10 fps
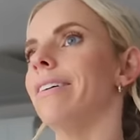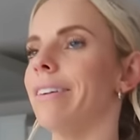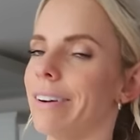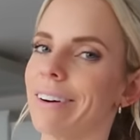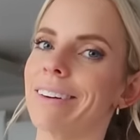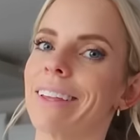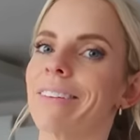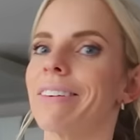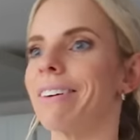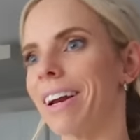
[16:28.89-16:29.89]

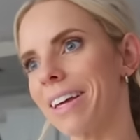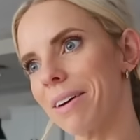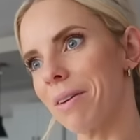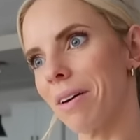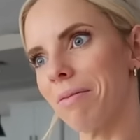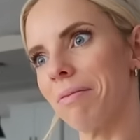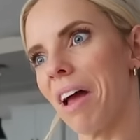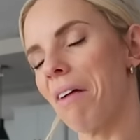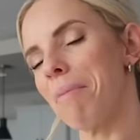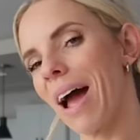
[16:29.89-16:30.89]
like we've gotta get
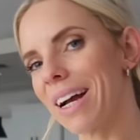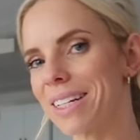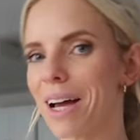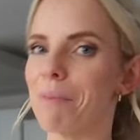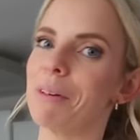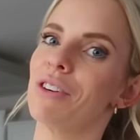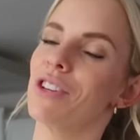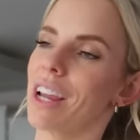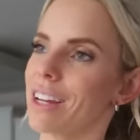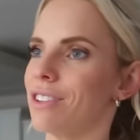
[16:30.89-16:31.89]
packed up and
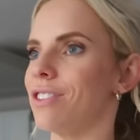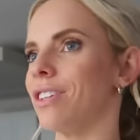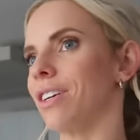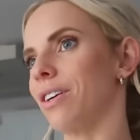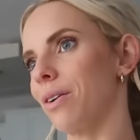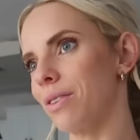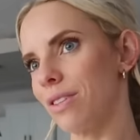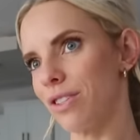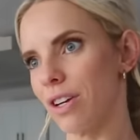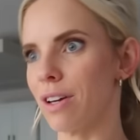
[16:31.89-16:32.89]
changed and go to
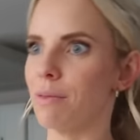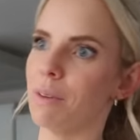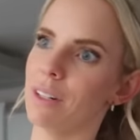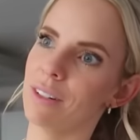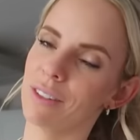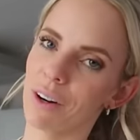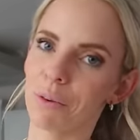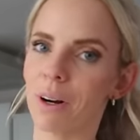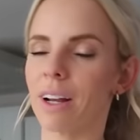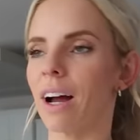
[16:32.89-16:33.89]
the gym and start a
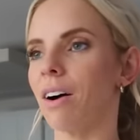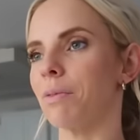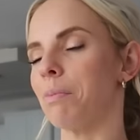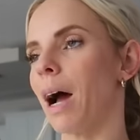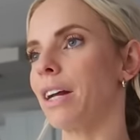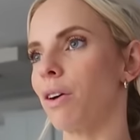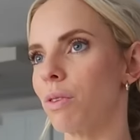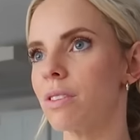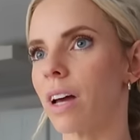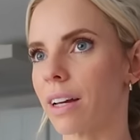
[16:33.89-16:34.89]
workout. But I know
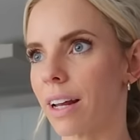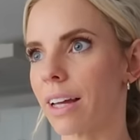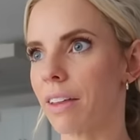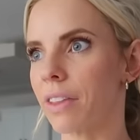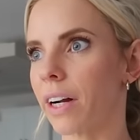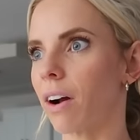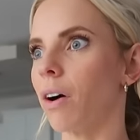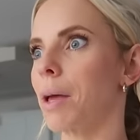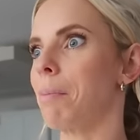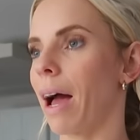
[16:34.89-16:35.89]
the second I get there,
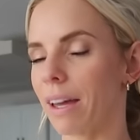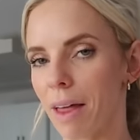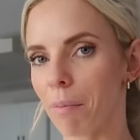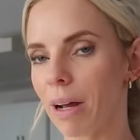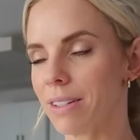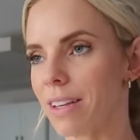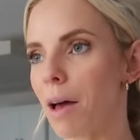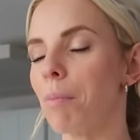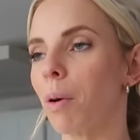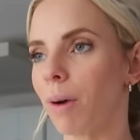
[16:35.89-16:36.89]
I'll get back in that
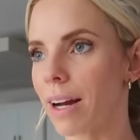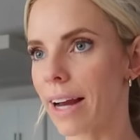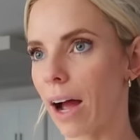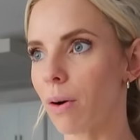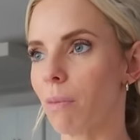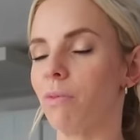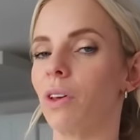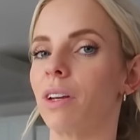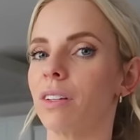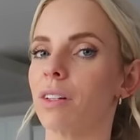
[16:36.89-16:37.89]
mindset. But right now I'm
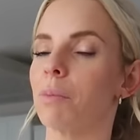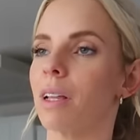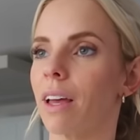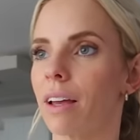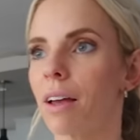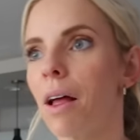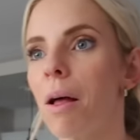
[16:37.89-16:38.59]
feeling a little bit like